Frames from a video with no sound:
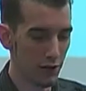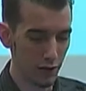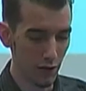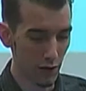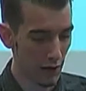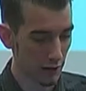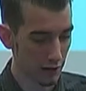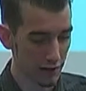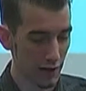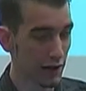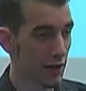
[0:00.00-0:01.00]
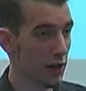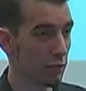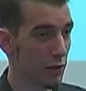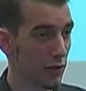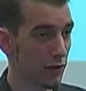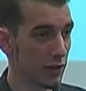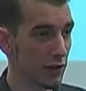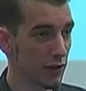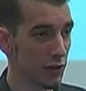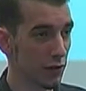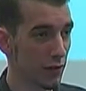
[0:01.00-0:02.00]
So the Senate kind of buckled and
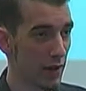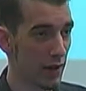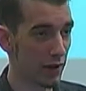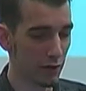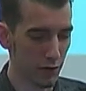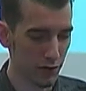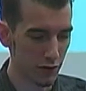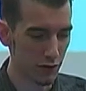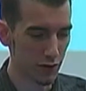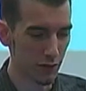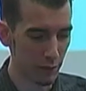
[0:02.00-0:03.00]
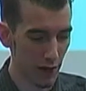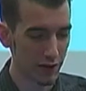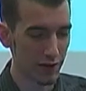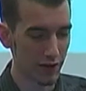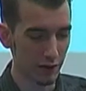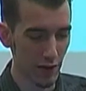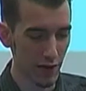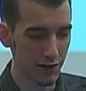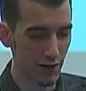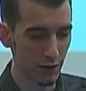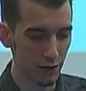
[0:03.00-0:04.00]
they took them out, and we're still in the process of
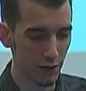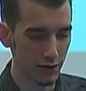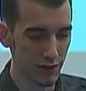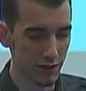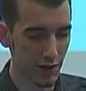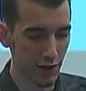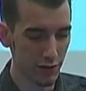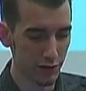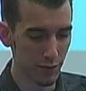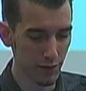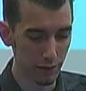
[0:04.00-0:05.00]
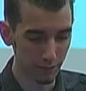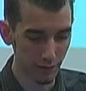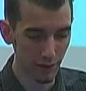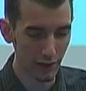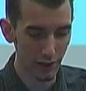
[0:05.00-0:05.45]
hashing out those details, but